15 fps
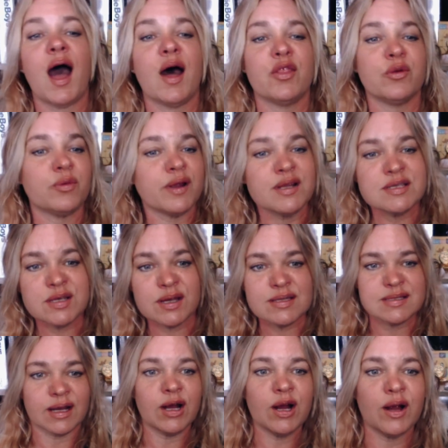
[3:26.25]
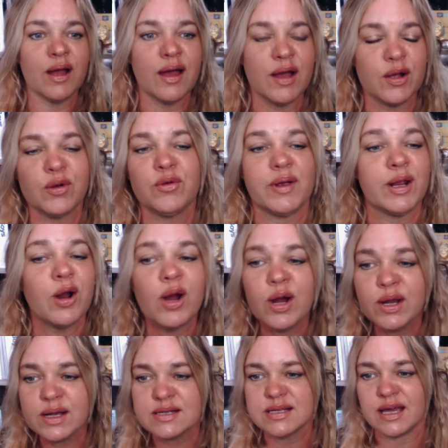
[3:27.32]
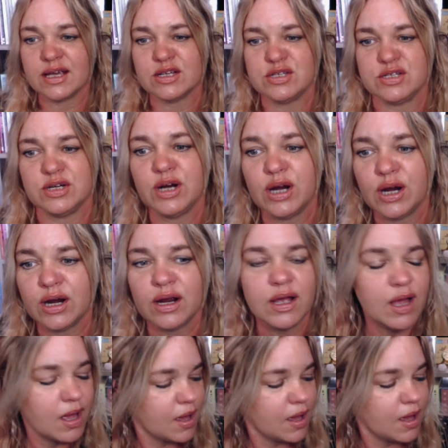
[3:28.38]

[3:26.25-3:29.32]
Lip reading: the Renaissance era, great architecture.